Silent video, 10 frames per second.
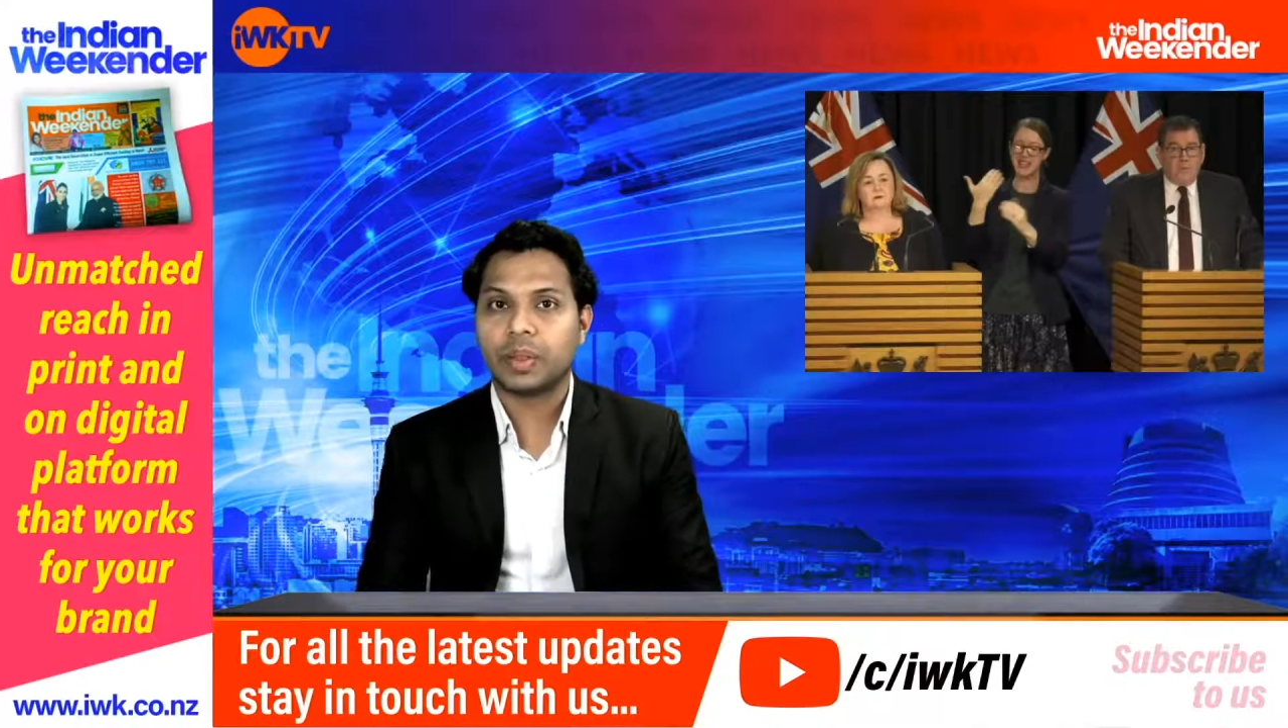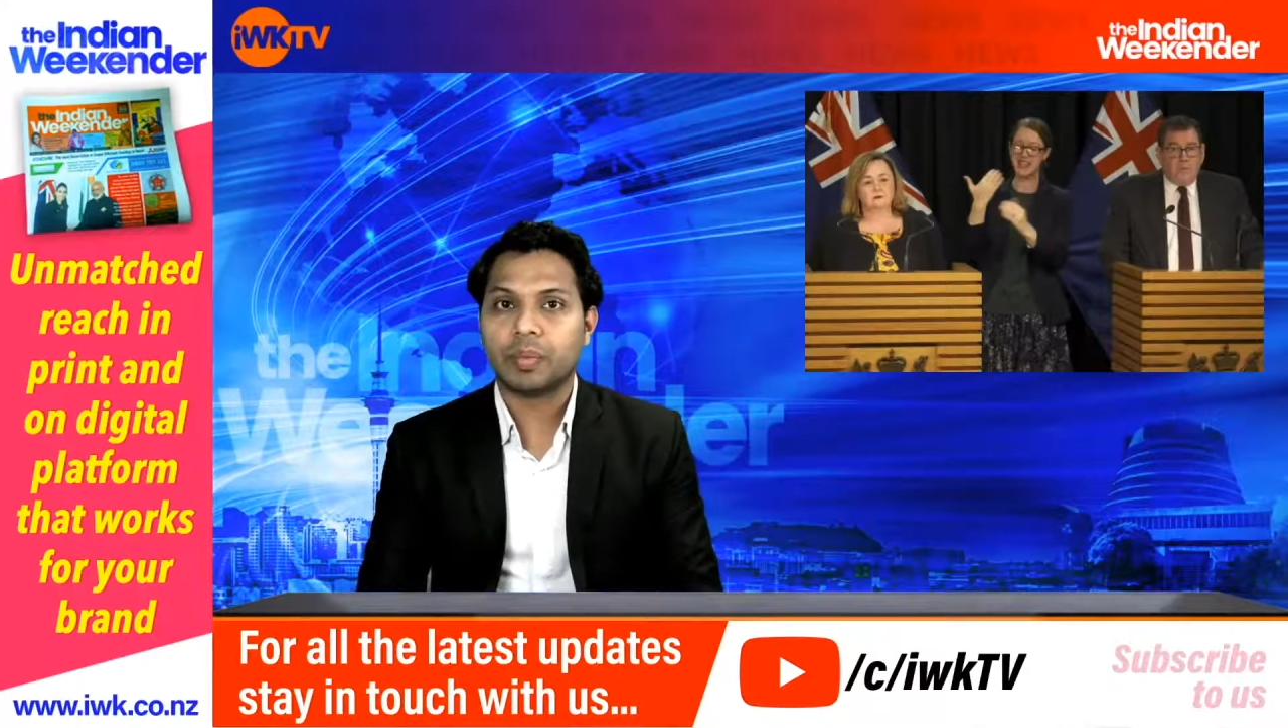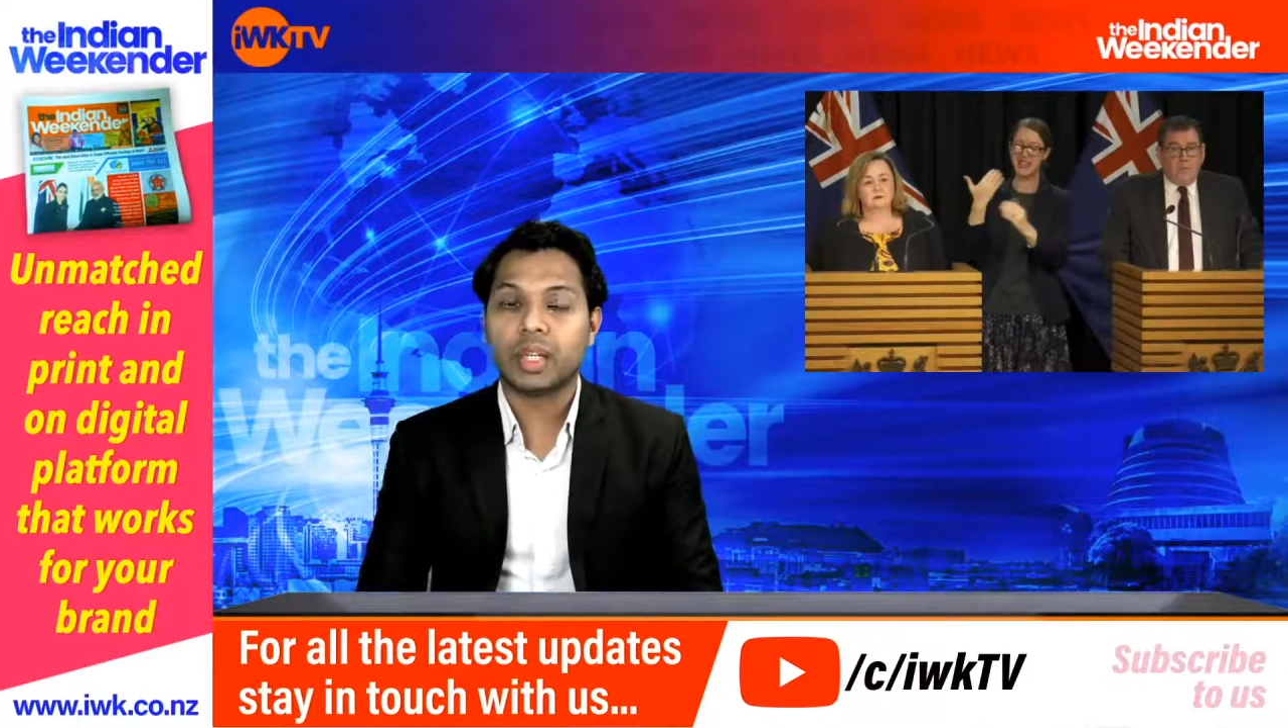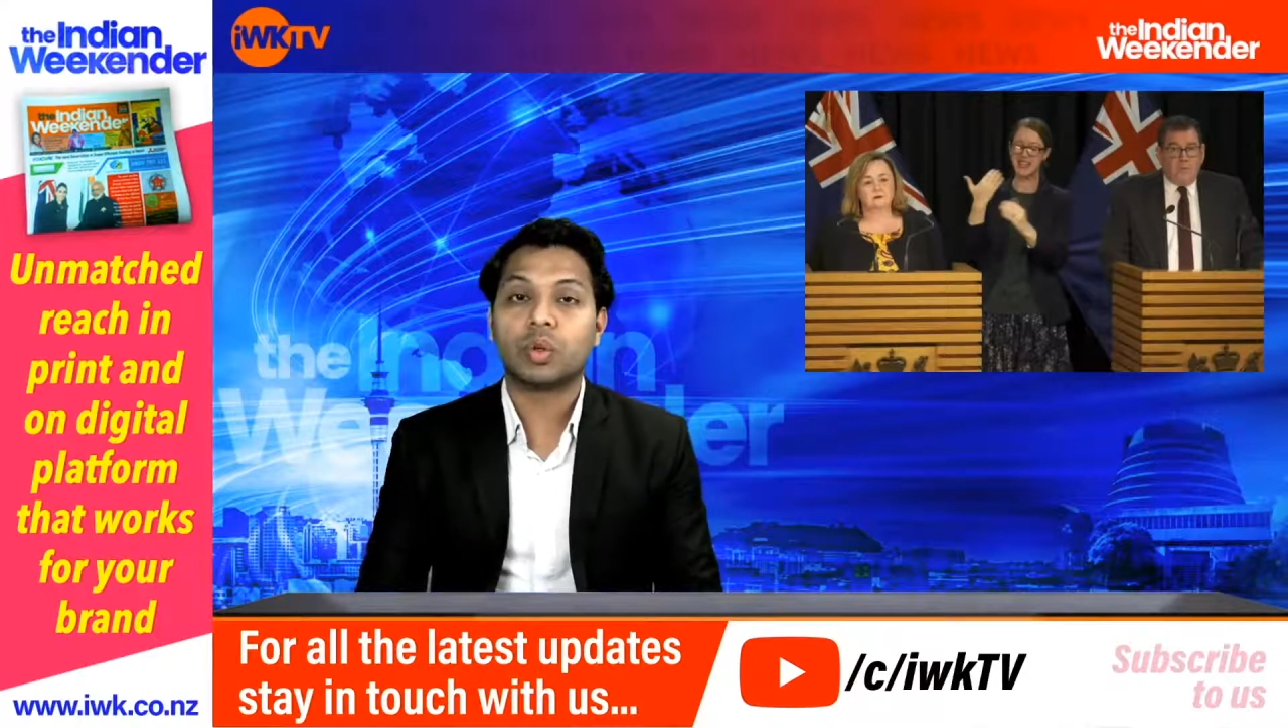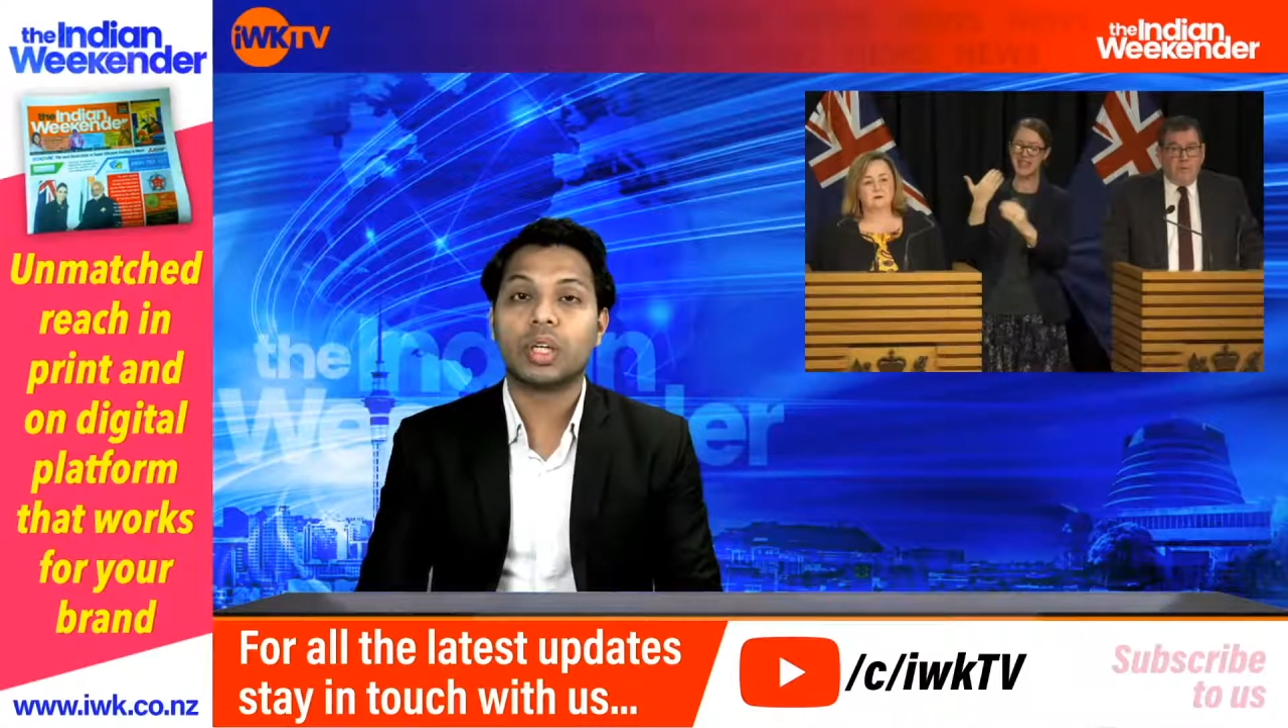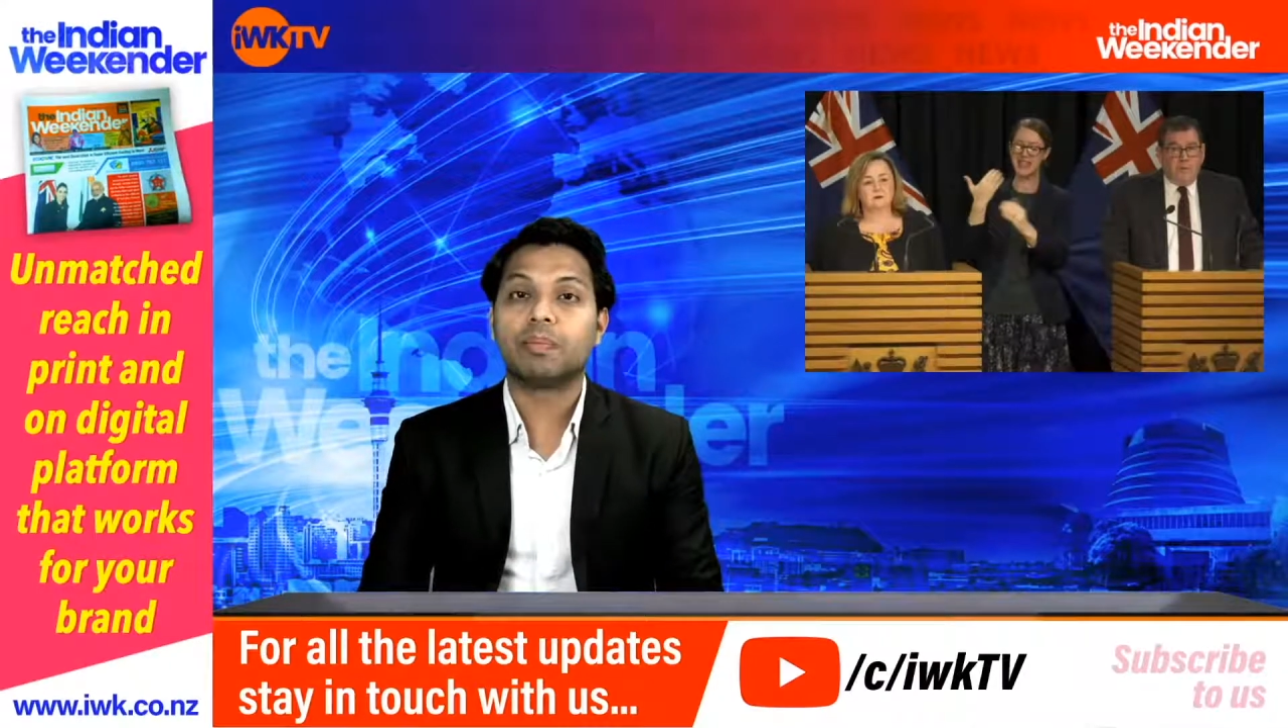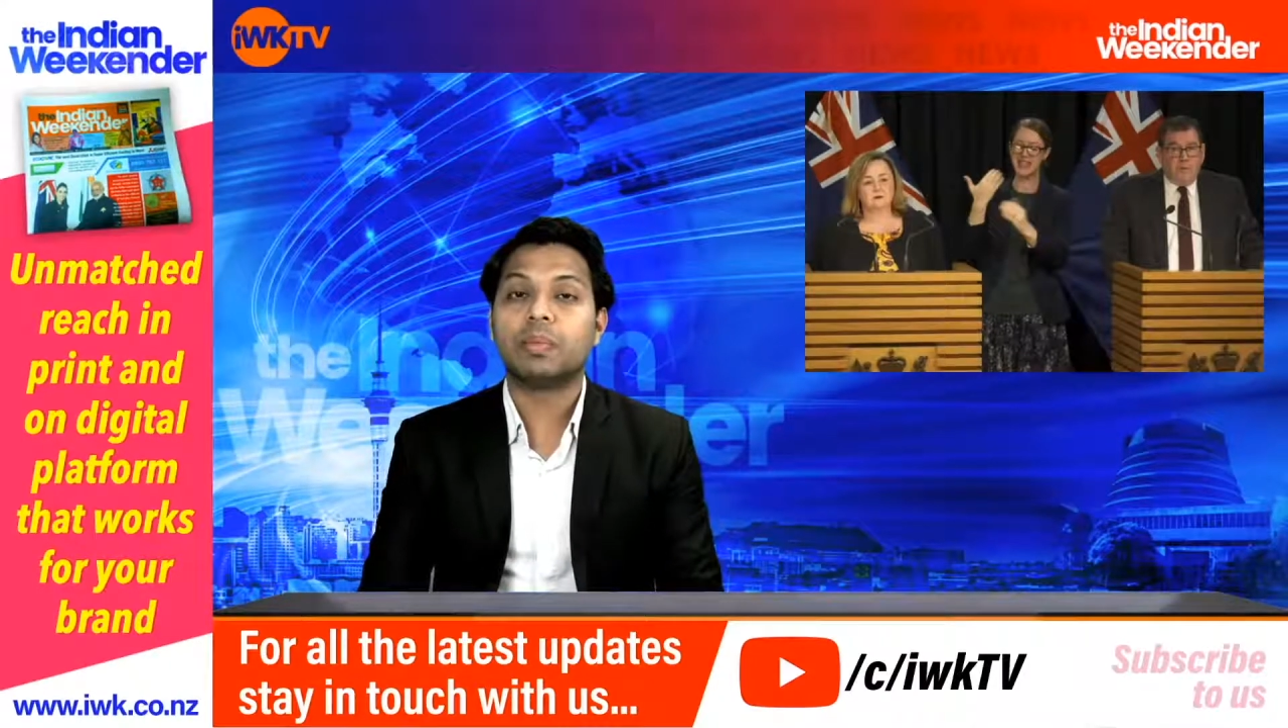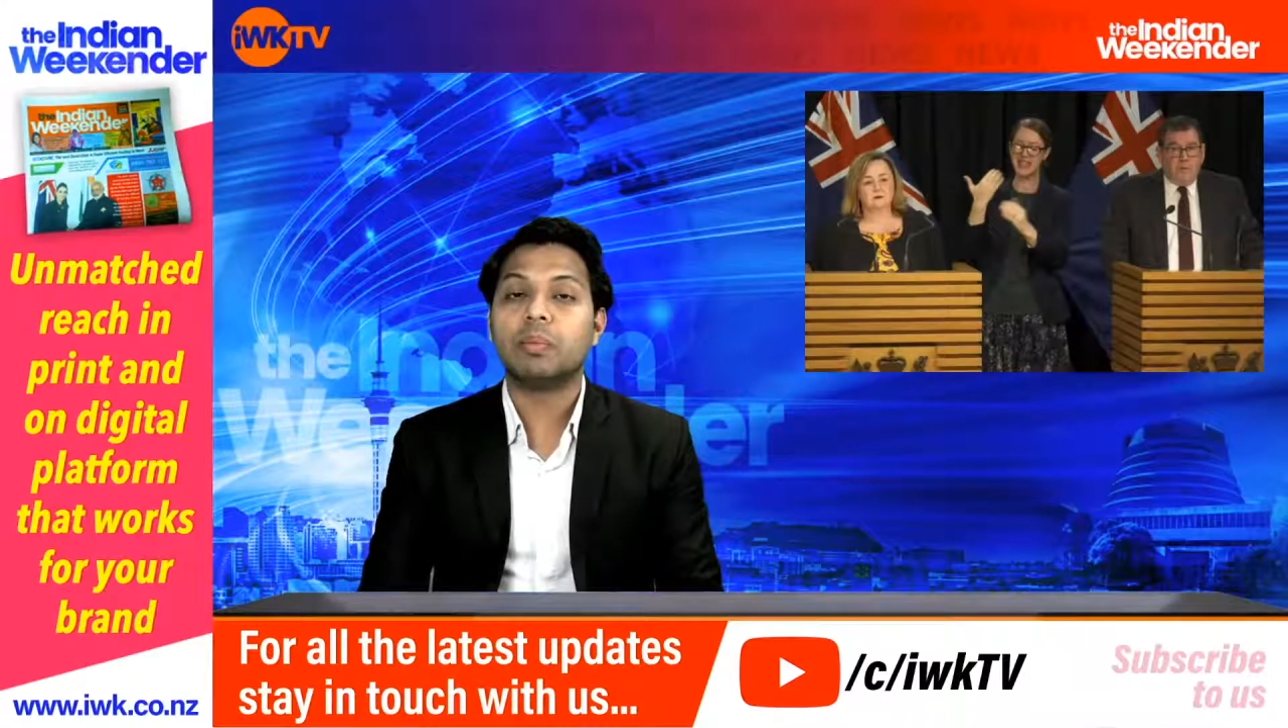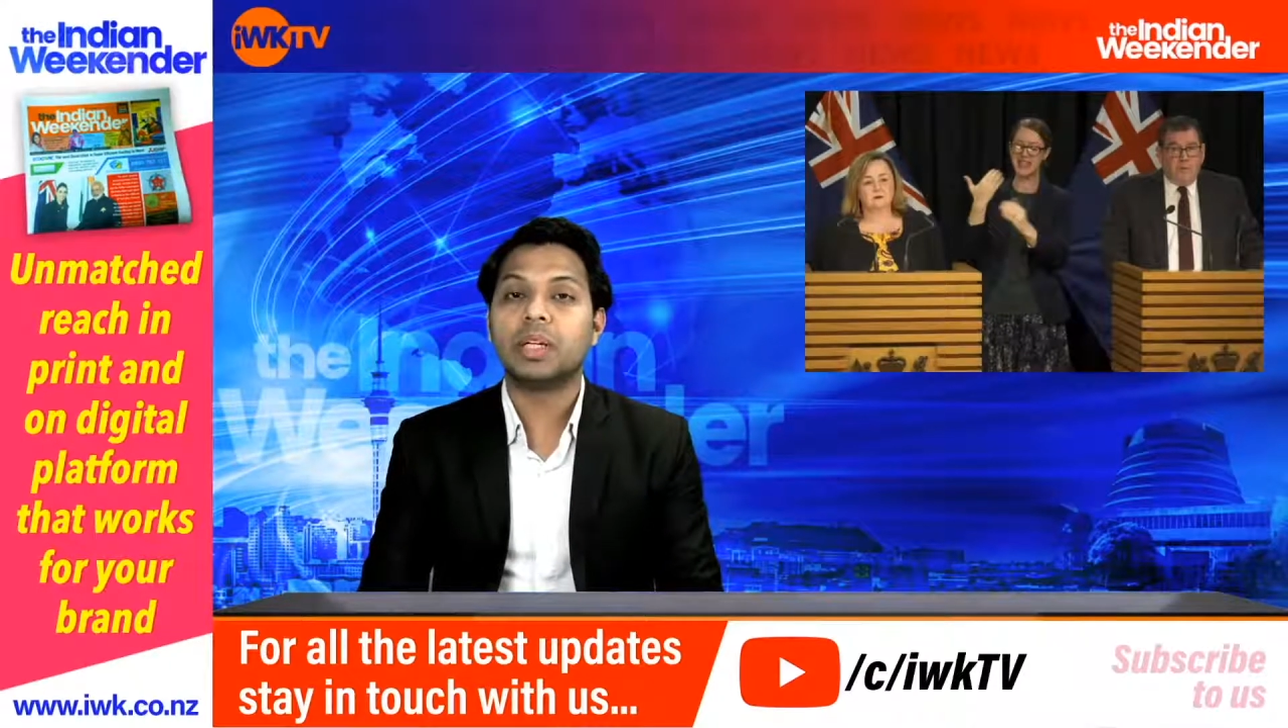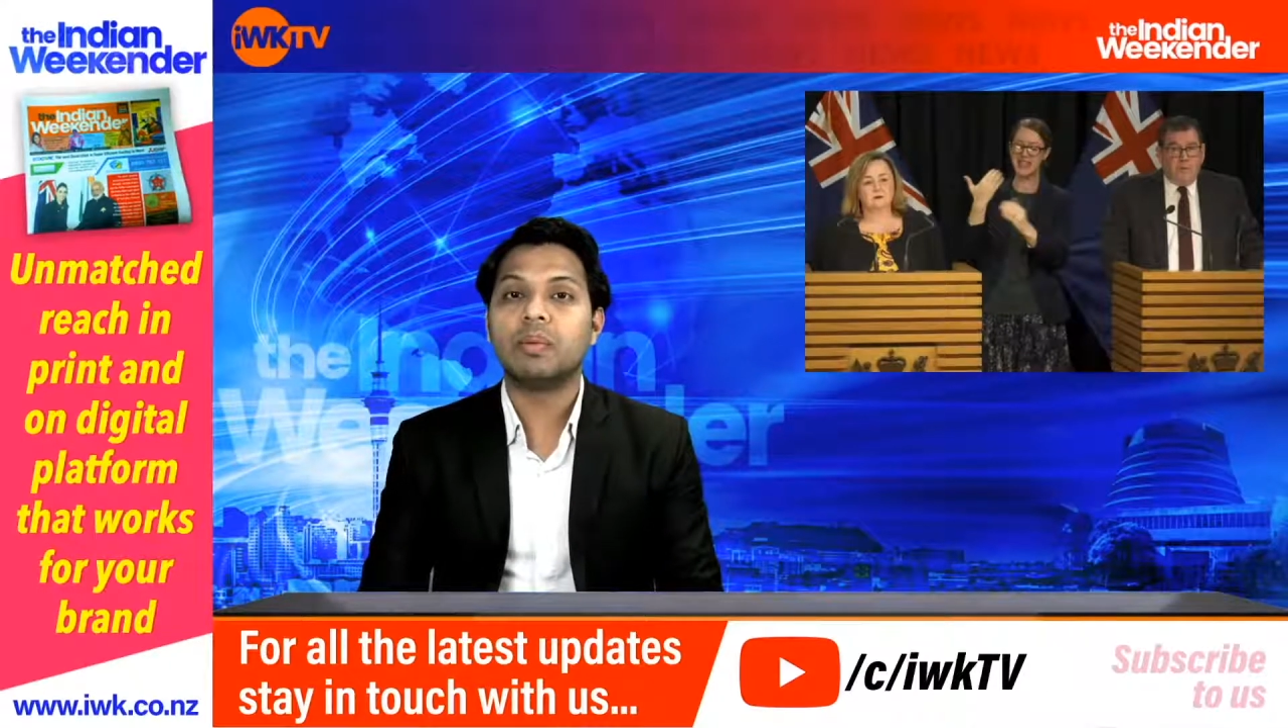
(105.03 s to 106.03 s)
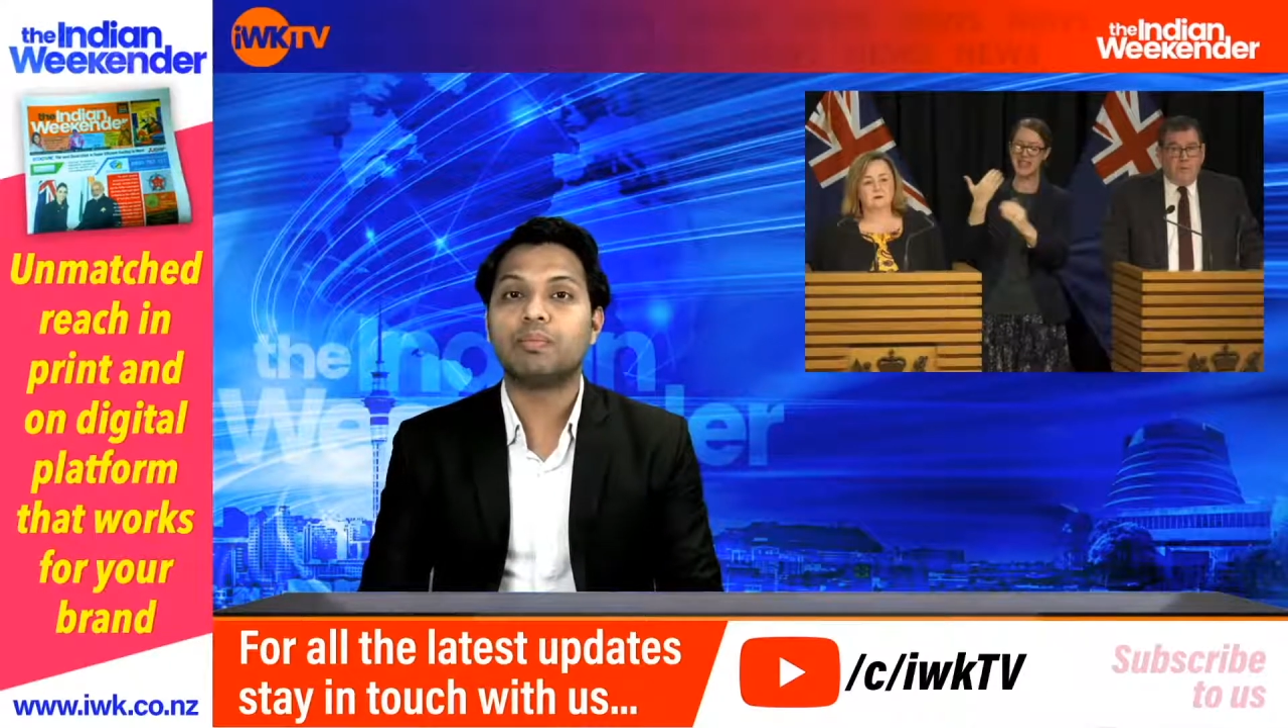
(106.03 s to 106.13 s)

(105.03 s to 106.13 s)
including permanent